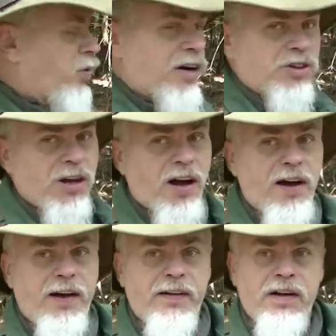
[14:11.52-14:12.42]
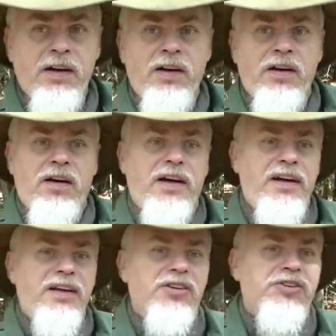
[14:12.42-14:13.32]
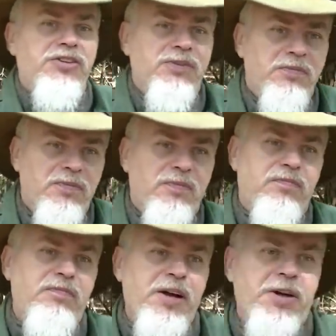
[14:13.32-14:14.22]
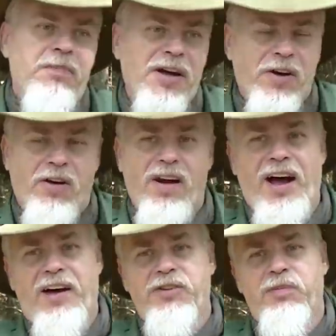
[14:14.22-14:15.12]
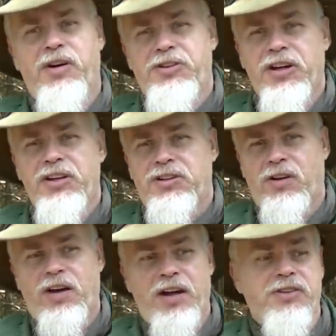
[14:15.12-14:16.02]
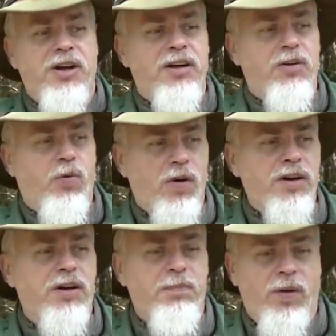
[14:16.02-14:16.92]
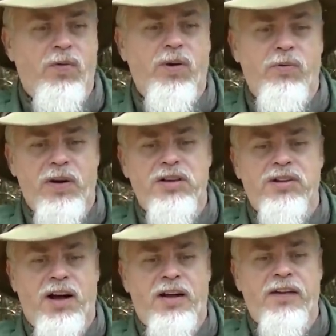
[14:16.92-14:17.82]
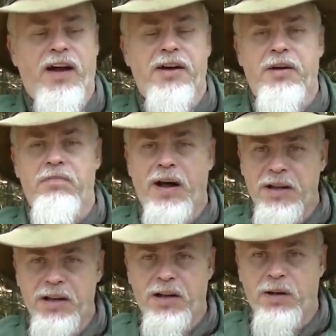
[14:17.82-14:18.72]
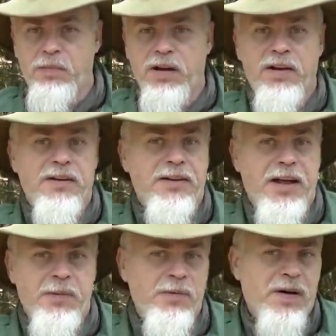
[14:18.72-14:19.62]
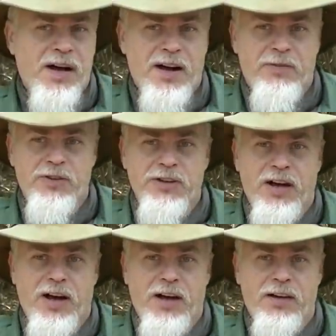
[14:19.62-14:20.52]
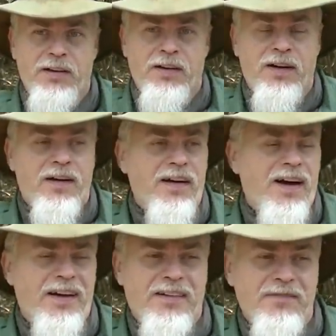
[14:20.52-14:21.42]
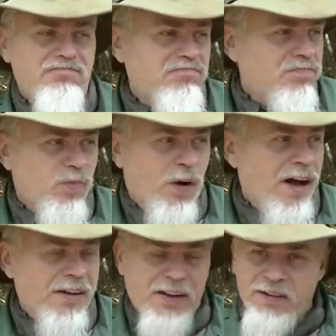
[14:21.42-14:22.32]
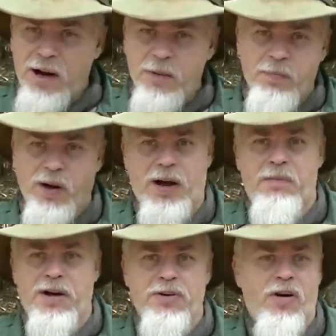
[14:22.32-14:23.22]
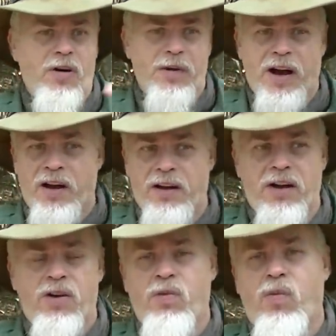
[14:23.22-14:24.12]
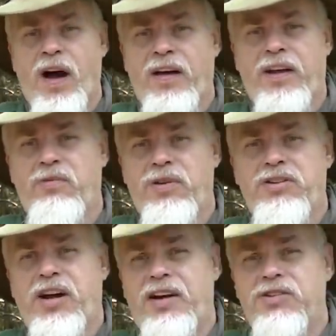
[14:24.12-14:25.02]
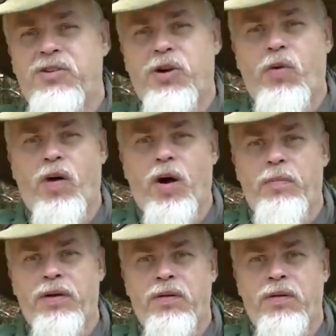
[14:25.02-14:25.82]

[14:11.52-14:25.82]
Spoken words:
ridgeline. It's meant to make our lives so much easier. It's a quick deploy ridgeline that I can make up, keep in my haversack. And when I get there, pull out my tarp, and I know how that ridgeline is going to go up.